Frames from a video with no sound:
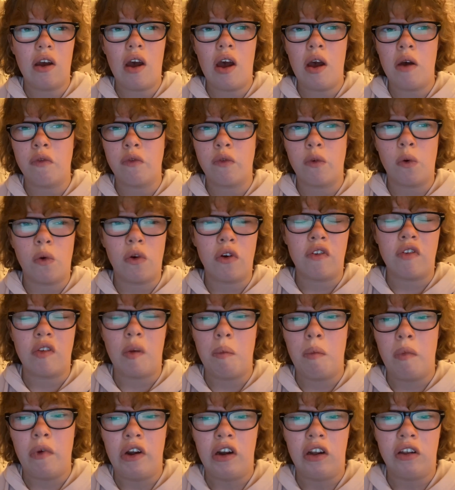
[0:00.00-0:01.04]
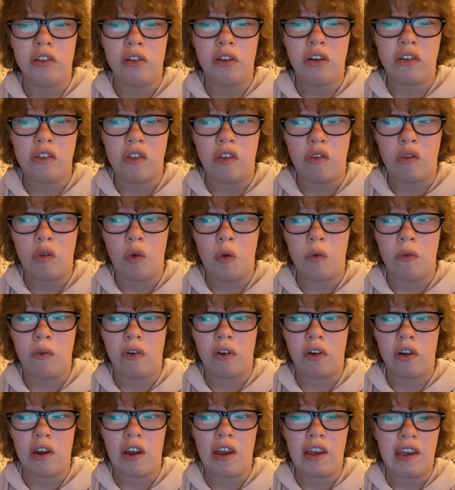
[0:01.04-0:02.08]
Of course, I'm gonna look this
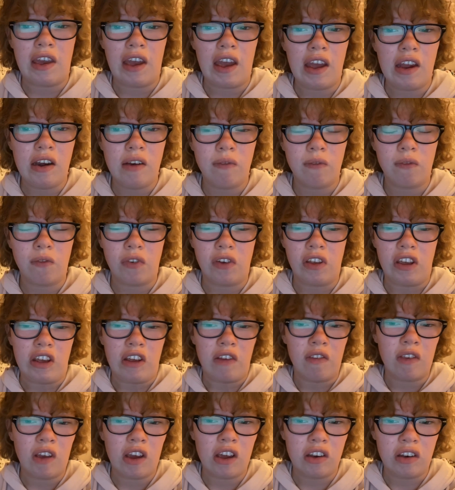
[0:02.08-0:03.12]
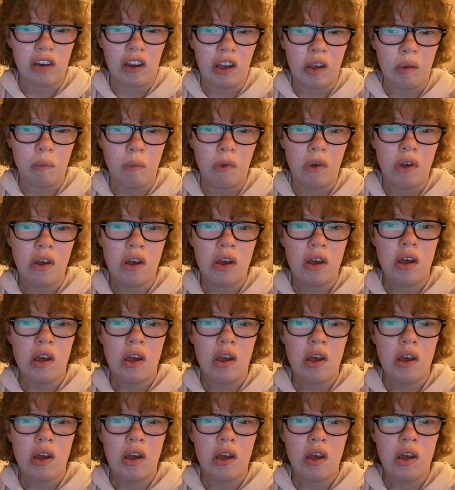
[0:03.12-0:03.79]
over again for like a second time